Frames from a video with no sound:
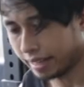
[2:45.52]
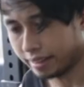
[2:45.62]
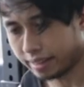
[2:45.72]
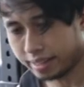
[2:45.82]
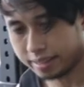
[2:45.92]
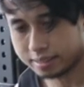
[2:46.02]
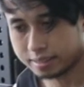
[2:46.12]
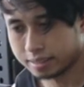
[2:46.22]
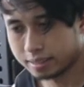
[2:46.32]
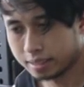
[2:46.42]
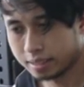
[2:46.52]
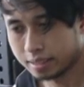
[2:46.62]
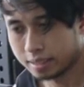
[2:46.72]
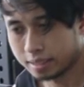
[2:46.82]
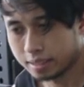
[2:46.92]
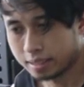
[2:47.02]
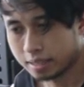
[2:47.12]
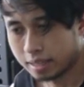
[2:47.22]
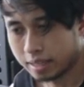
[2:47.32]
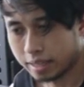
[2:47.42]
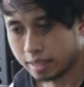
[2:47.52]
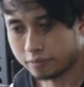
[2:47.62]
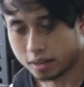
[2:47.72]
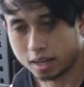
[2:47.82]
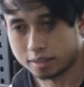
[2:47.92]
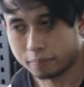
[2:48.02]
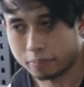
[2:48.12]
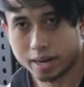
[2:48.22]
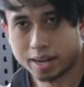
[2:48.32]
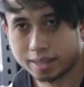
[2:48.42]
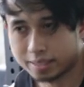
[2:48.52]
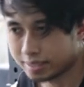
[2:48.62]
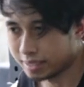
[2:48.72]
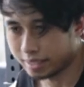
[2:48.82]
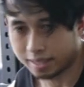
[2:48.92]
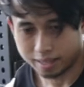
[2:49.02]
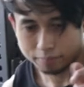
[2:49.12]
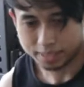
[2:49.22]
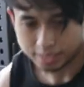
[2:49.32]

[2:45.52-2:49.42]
then this I forgot the price. Uh, let me